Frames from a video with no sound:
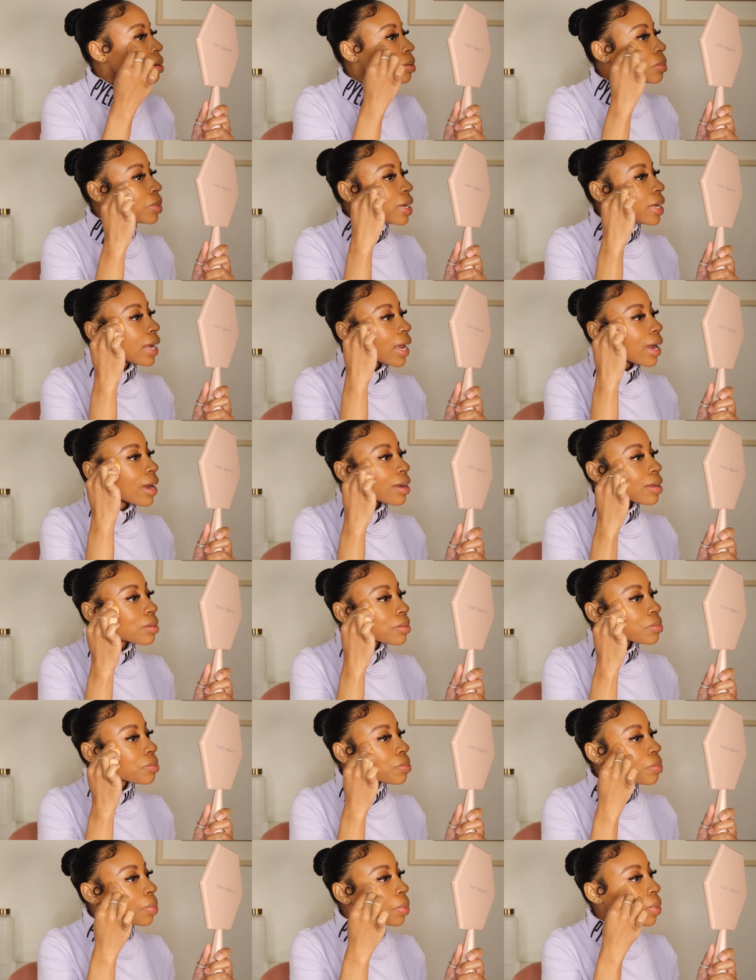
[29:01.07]
but yeah
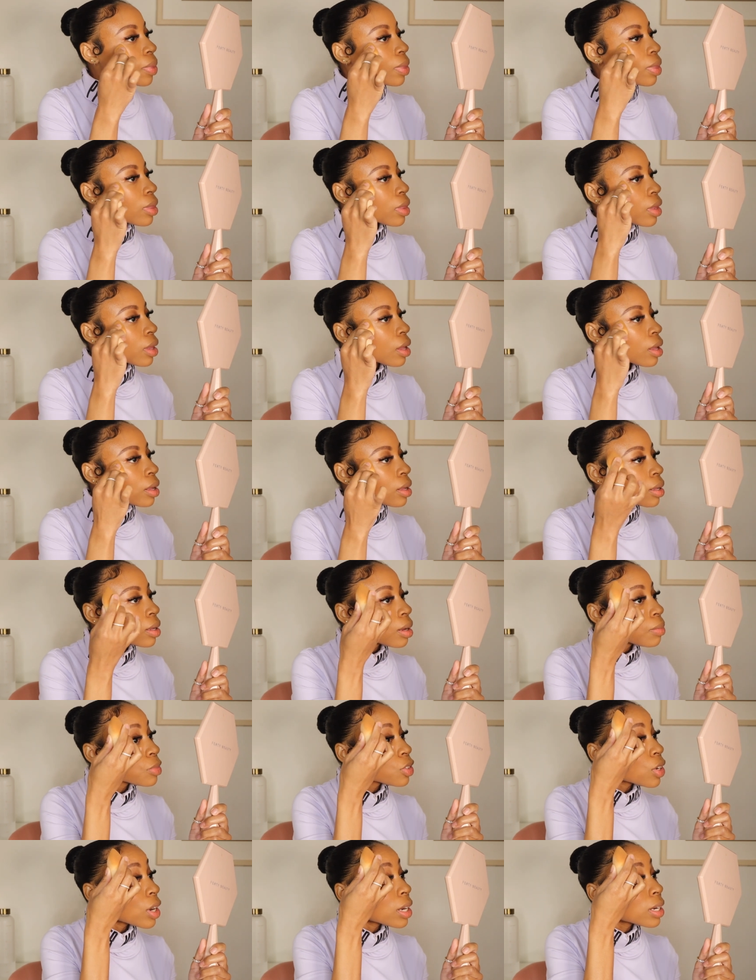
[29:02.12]

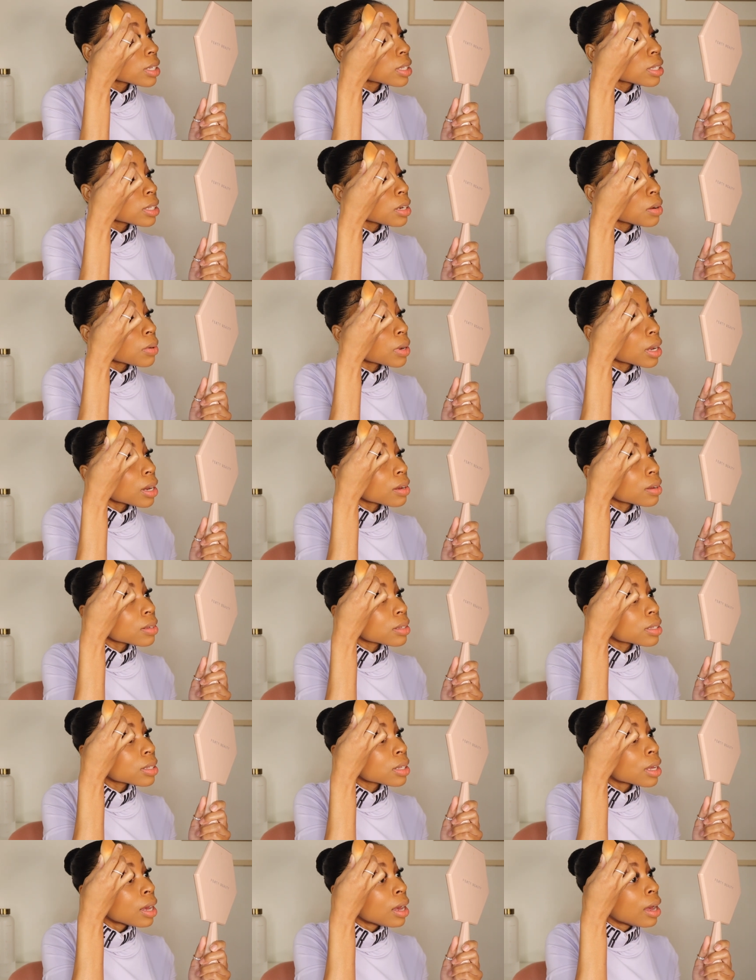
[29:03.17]
i'm trying to see what
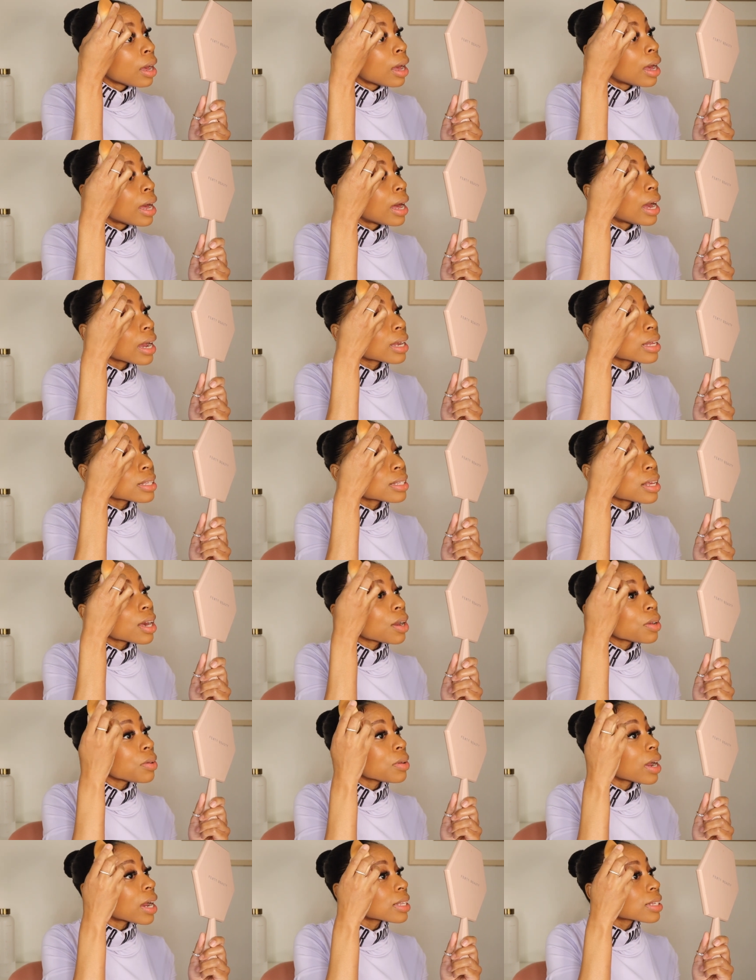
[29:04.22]
else i can tell
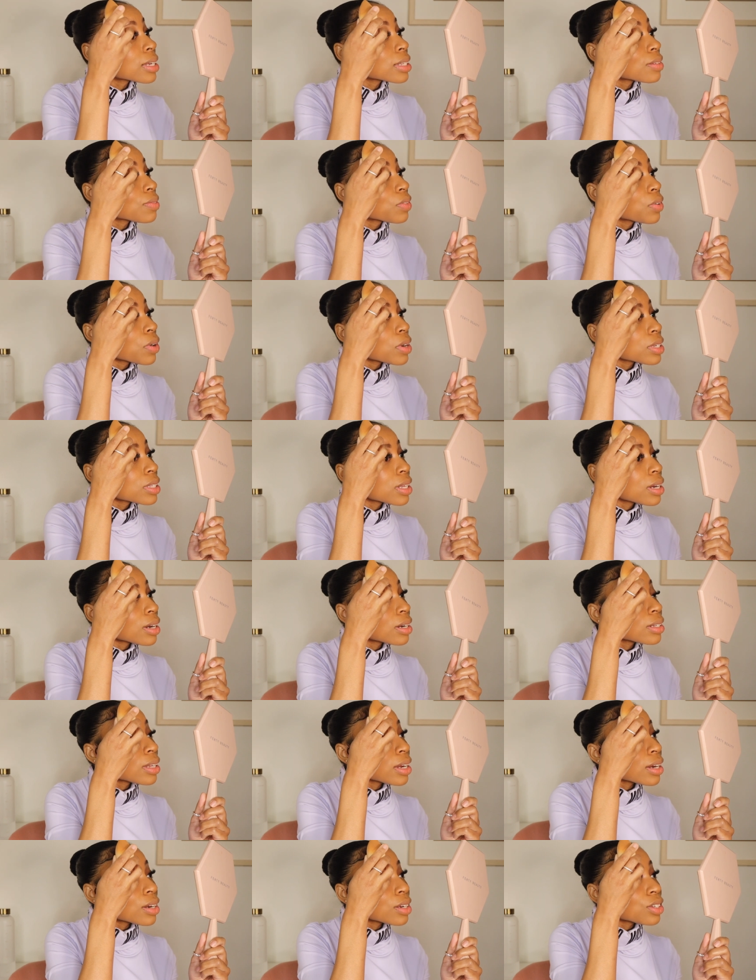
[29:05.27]
you guys because of course there,
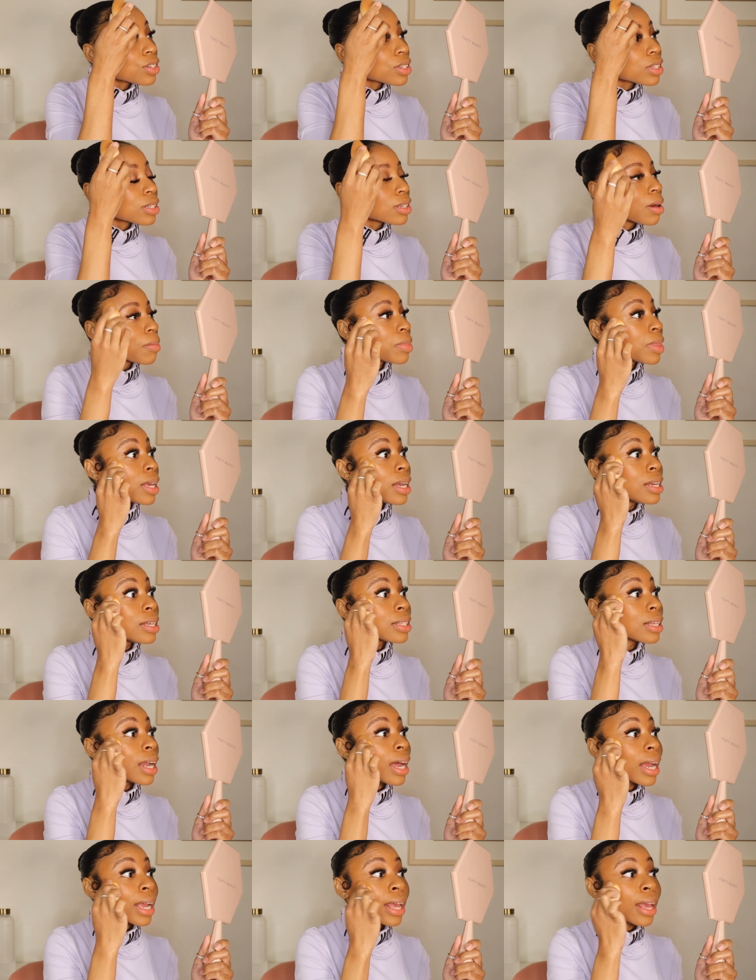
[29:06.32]
there are just some things
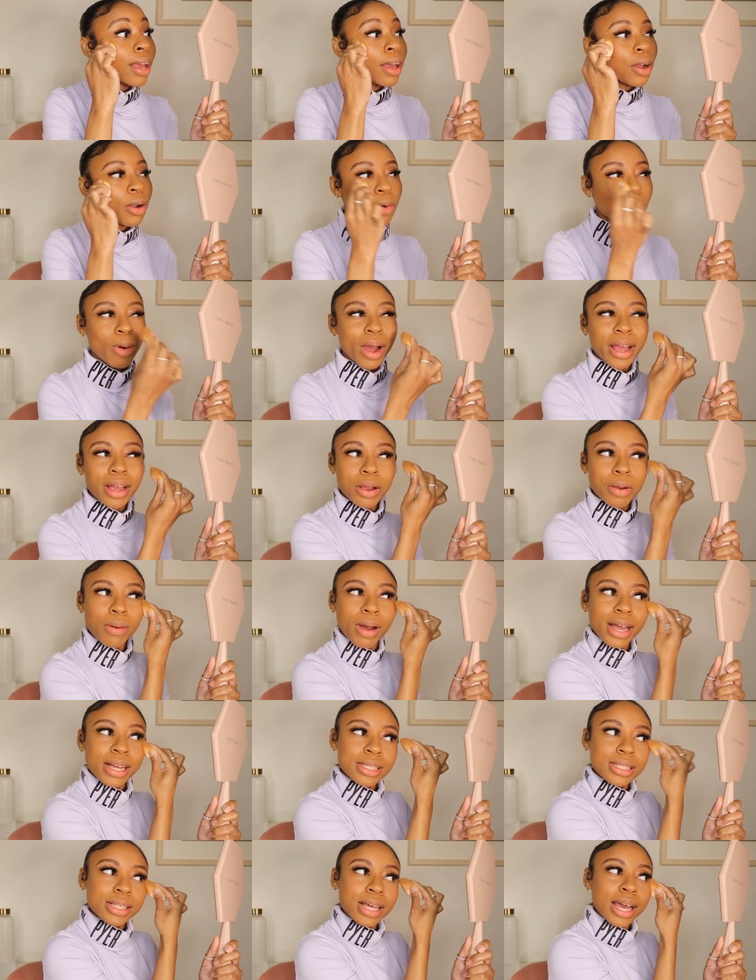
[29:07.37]
that i can't quite
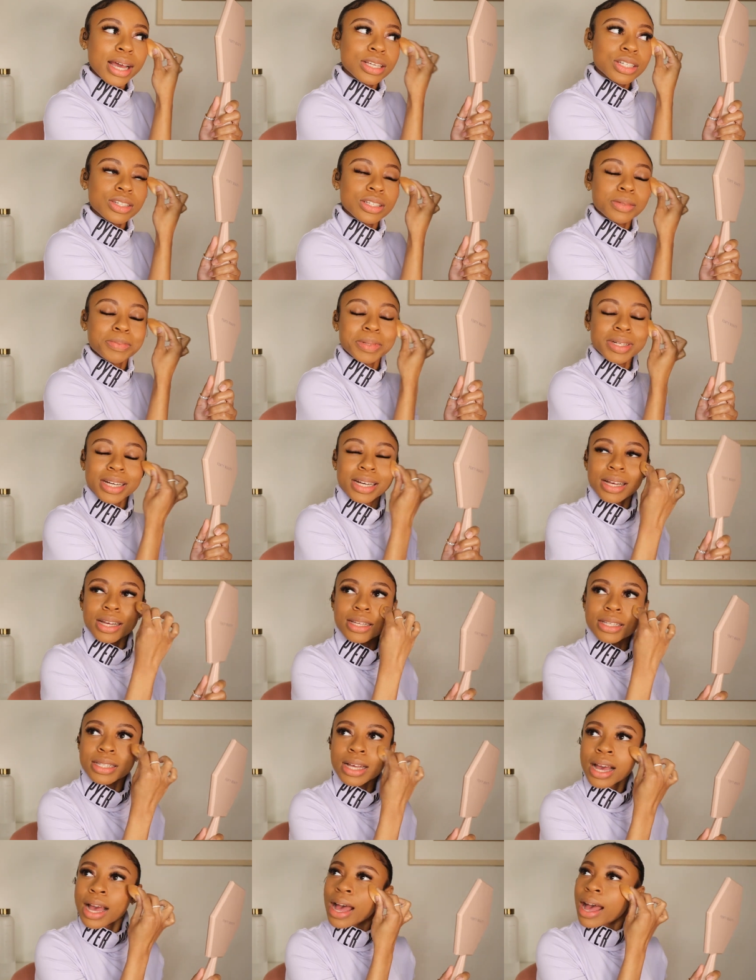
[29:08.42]
quite say just
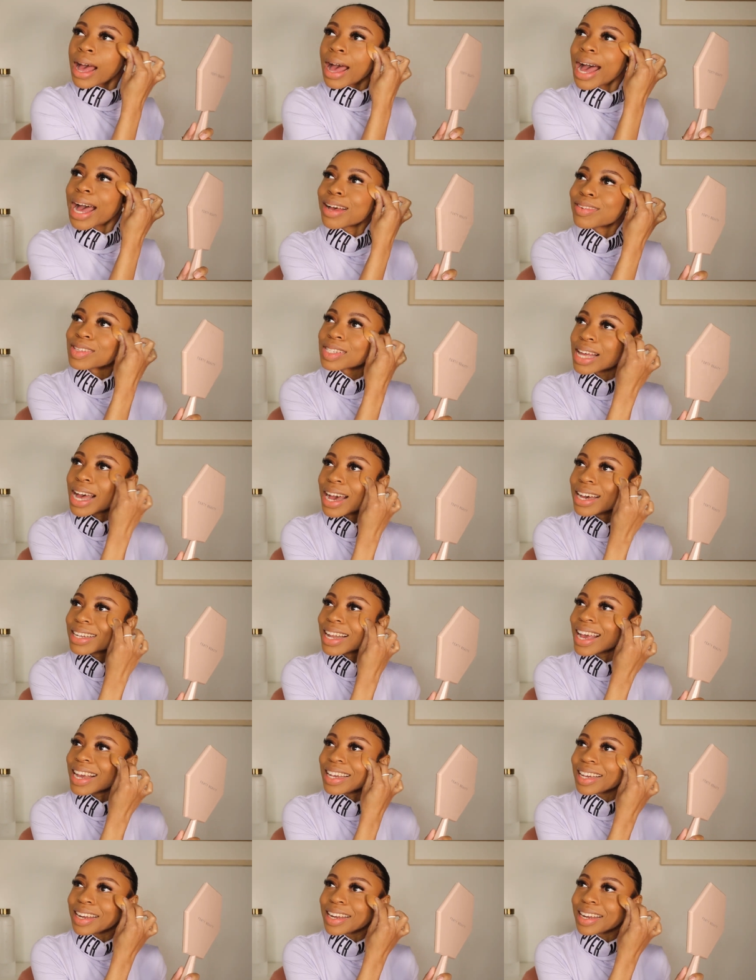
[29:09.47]
because i've signed like